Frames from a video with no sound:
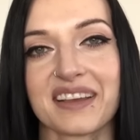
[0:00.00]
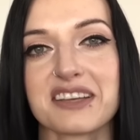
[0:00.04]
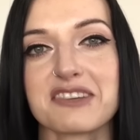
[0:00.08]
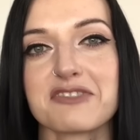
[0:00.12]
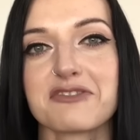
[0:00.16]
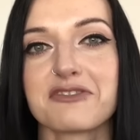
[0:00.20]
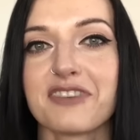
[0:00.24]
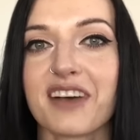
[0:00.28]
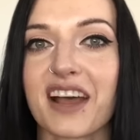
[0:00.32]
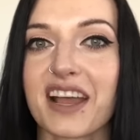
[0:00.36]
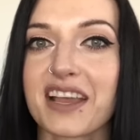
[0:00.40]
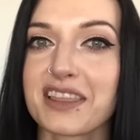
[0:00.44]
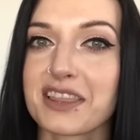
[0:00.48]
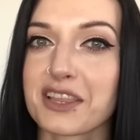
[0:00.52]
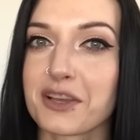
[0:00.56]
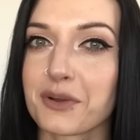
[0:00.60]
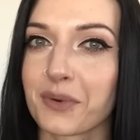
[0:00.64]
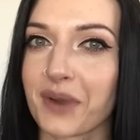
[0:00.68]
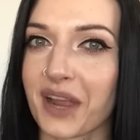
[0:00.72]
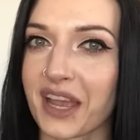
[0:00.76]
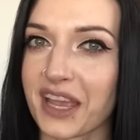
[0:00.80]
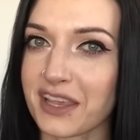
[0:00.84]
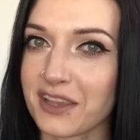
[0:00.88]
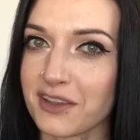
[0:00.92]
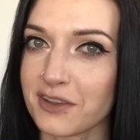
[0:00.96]
find the
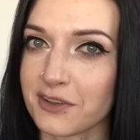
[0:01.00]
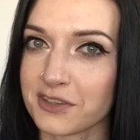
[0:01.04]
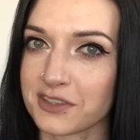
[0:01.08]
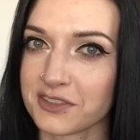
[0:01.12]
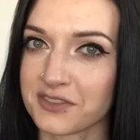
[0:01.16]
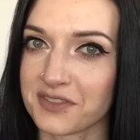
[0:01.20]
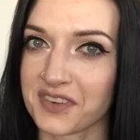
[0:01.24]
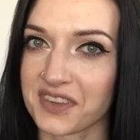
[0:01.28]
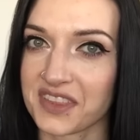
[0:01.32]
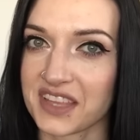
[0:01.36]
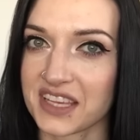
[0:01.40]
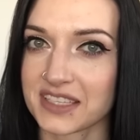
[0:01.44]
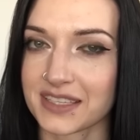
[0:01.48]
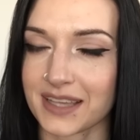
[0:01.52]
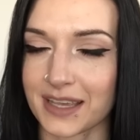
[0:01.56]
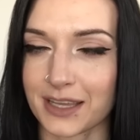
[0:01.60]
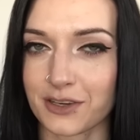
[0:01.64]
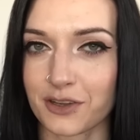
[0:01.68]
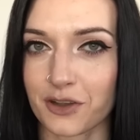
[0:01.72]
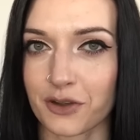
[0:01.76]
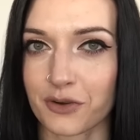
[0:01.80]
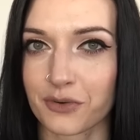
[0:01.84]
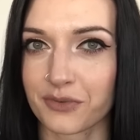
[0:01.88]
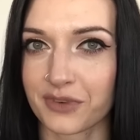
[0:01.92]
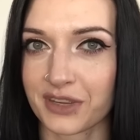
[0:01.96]
right use for this. I
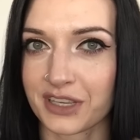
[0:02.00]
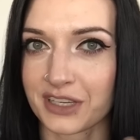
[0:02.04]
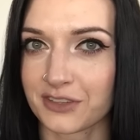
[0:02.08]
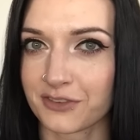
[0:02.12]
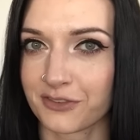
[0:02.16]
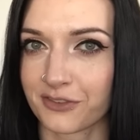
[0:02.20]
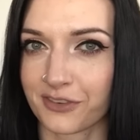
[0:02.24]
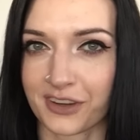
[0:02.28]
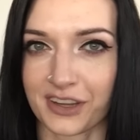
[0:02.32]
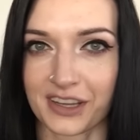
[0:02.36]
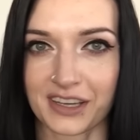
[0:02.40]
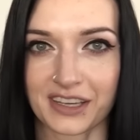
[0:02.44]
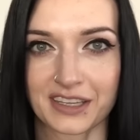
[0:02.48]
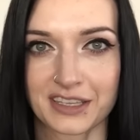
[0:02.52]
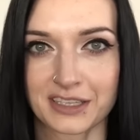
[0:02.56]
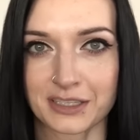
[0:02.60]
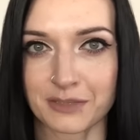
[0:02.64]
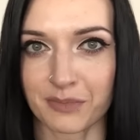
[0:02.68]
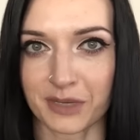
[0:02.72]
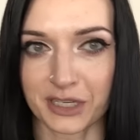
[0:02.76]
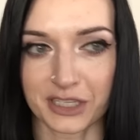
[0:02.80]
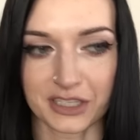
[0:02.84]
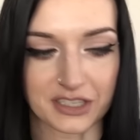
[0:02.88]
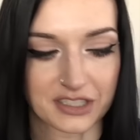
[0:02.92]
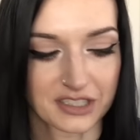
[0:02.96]
don't reach for it as
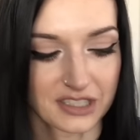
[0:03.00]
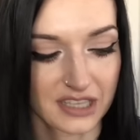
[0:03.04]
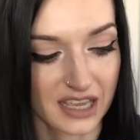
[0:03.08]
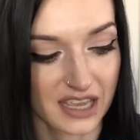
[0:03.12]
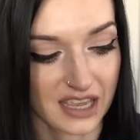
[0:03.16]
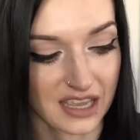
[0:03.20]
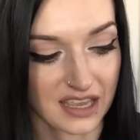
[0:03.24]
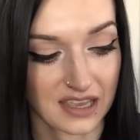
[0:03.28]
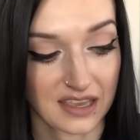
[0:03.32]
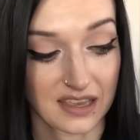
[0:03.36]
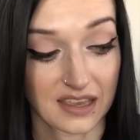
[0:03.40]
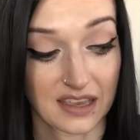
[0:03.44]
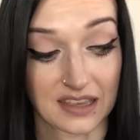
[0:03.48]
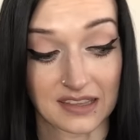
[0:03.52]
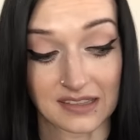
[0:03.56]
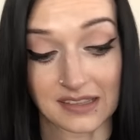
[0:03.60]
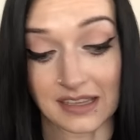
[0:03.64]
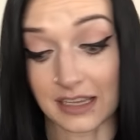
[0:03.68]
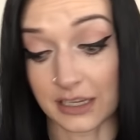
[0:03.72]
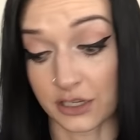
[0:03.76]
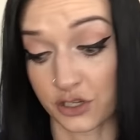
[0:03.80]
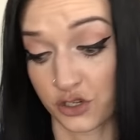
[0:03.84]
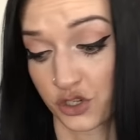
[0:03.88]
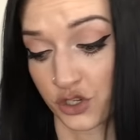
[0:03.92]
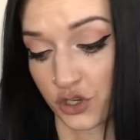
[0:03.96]
much as I
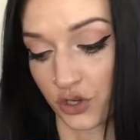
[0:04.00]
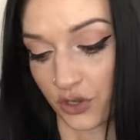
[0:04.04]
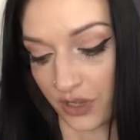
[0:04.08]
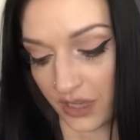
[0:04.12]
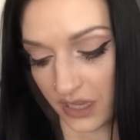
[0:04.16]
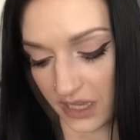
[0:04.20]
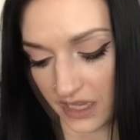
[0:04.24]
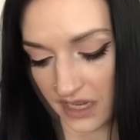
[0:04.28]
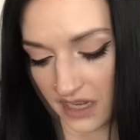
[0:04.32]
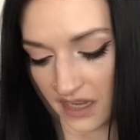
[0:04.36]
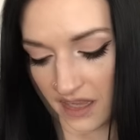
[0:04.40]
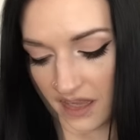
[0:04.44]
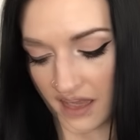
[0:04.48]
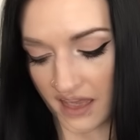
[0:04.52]
should.